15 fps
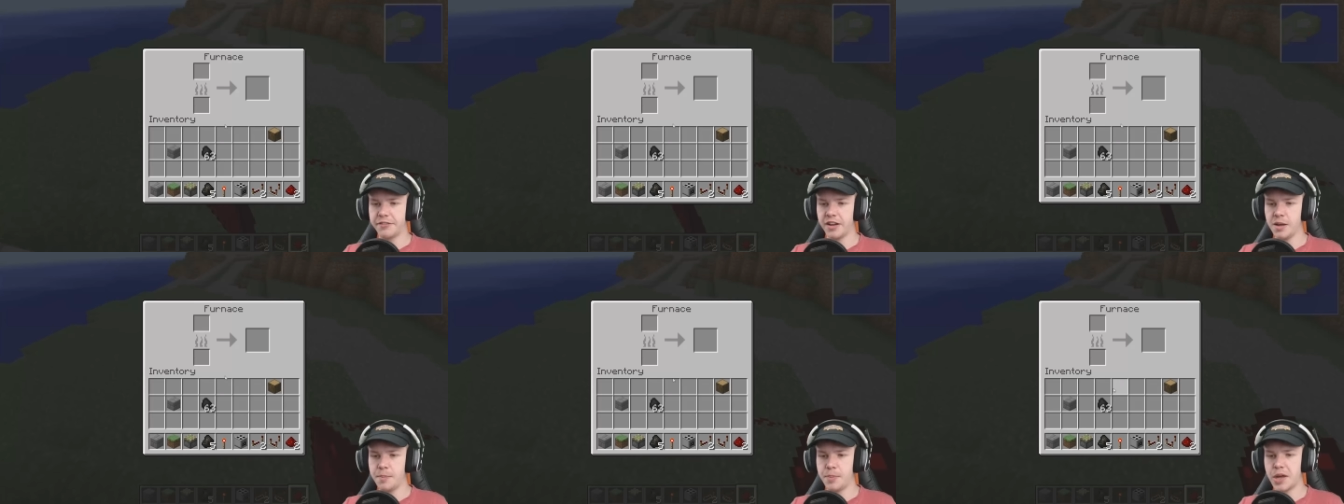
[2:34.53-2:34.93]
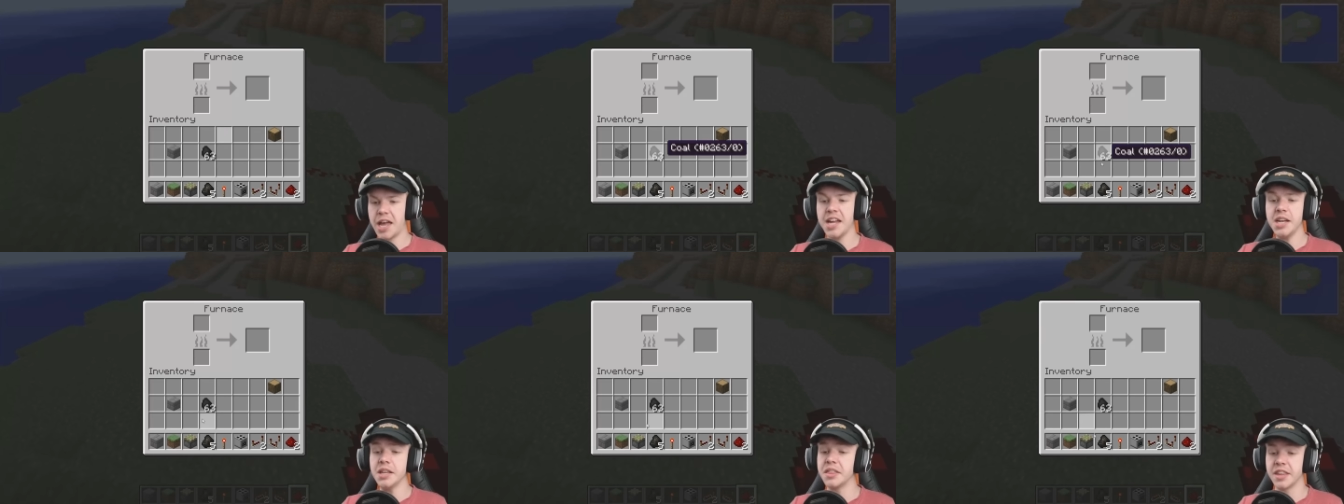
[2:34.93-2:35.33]
I put
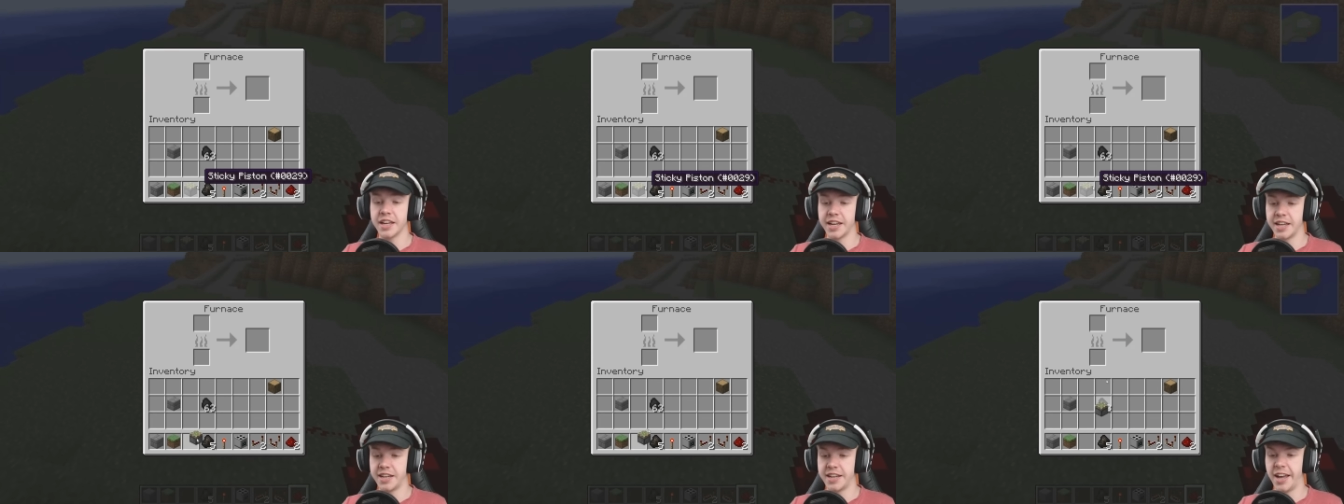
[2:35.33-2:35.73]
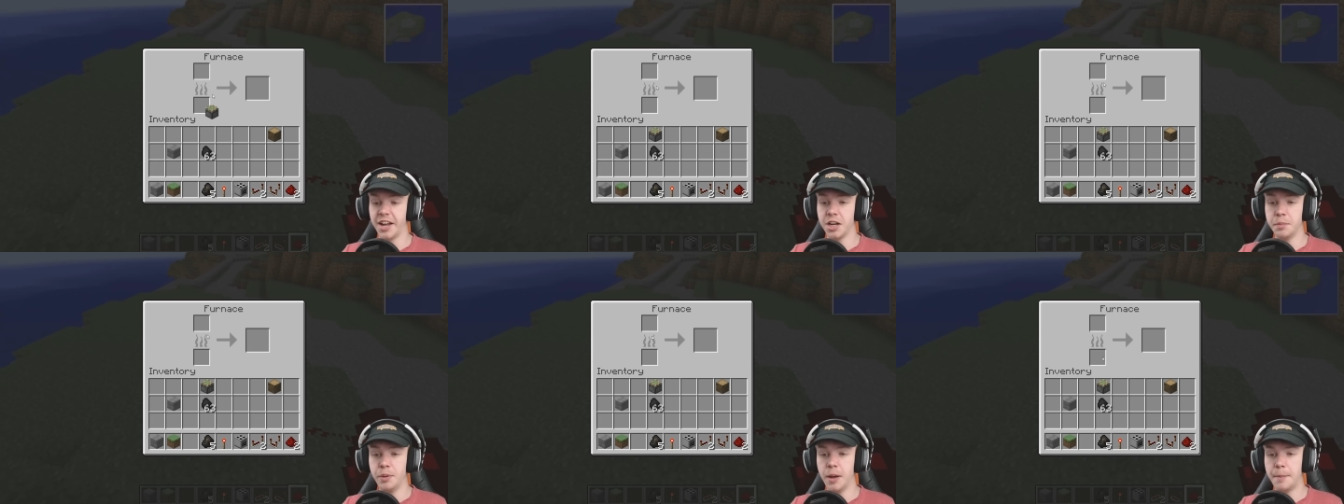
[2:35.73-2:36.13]
anything in here, I
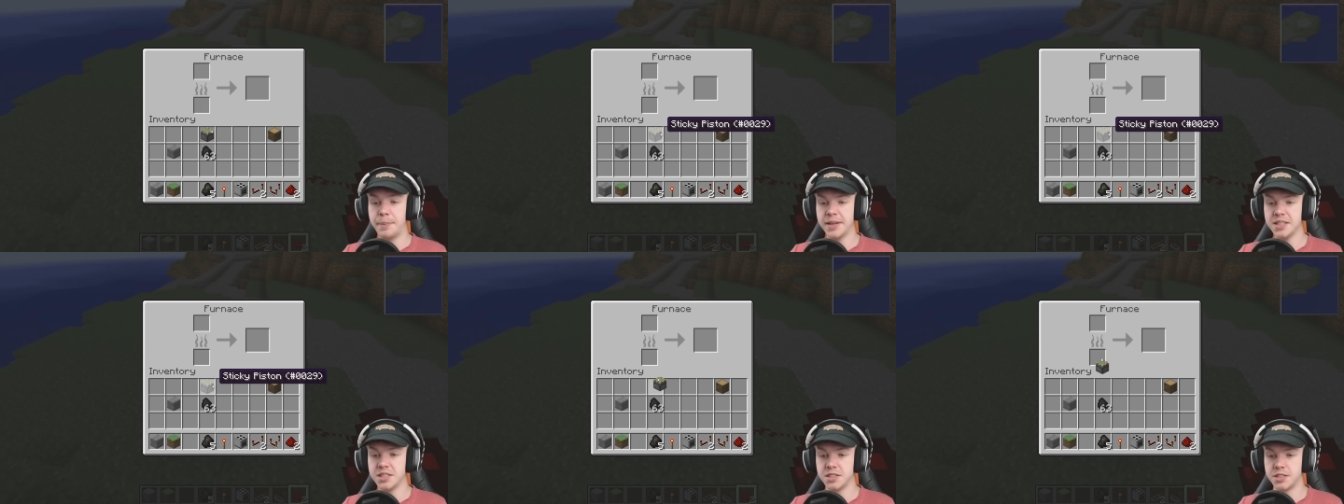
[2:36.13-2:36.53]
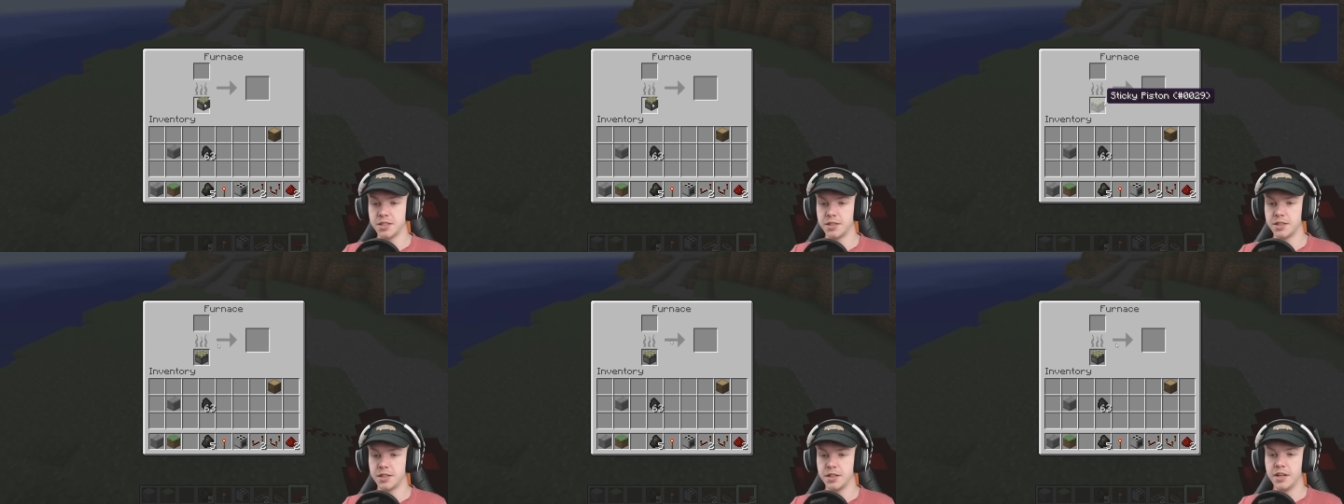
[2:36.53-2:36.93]
could put a piston
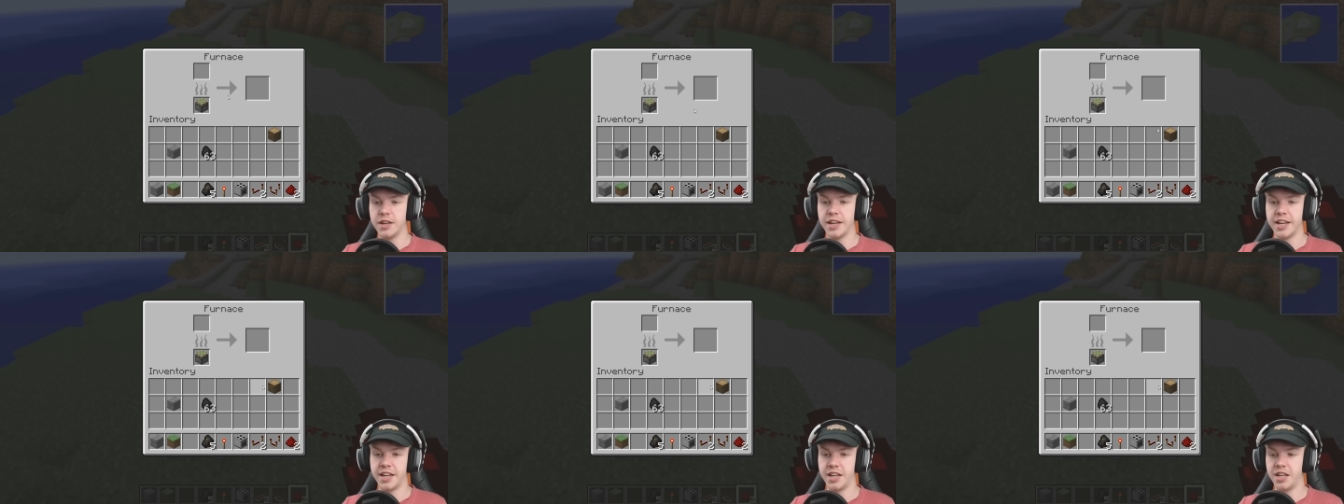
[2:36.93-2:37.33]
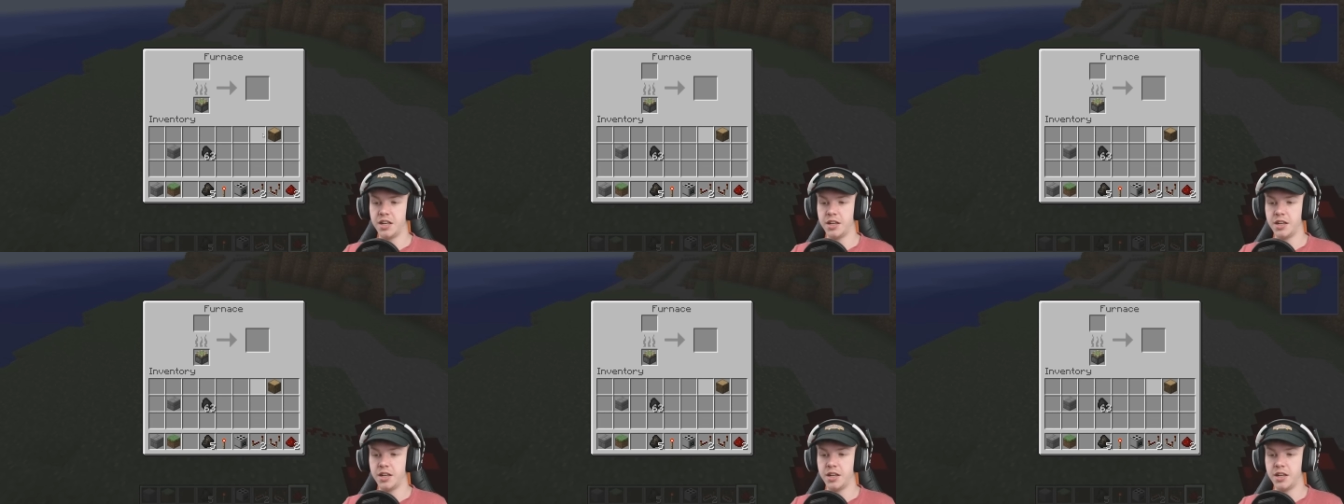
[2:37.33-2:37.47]
in